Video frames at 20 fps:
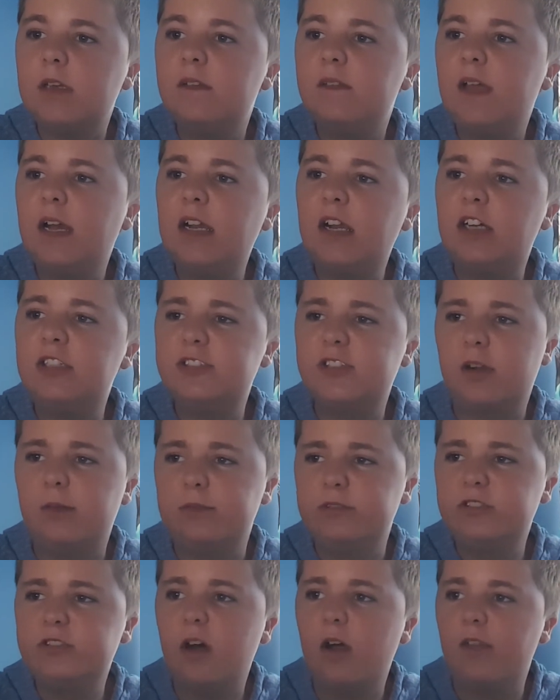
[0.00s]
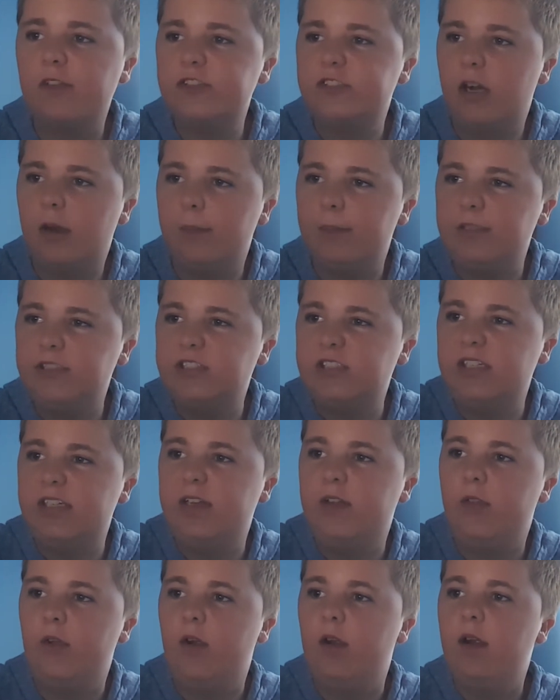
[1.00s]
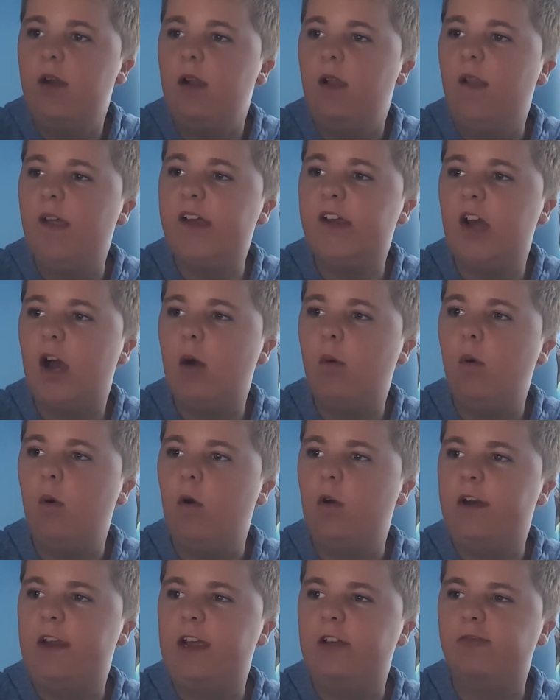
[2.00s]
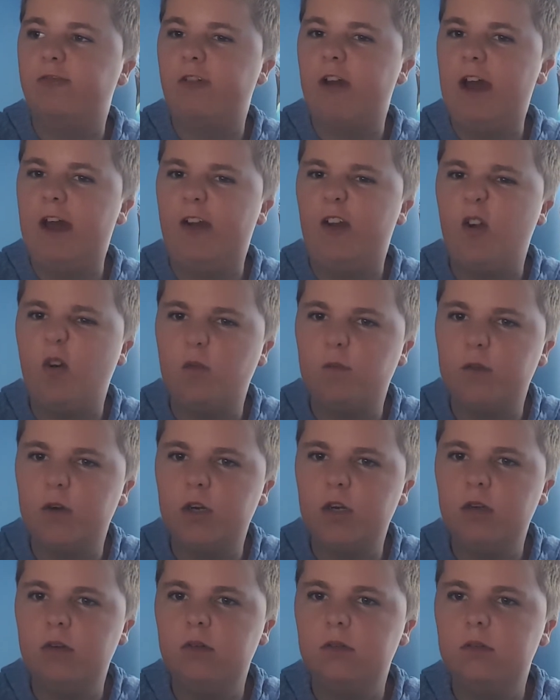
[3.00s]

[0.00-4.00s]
That caused almost all the zombies to either let go or get ran over.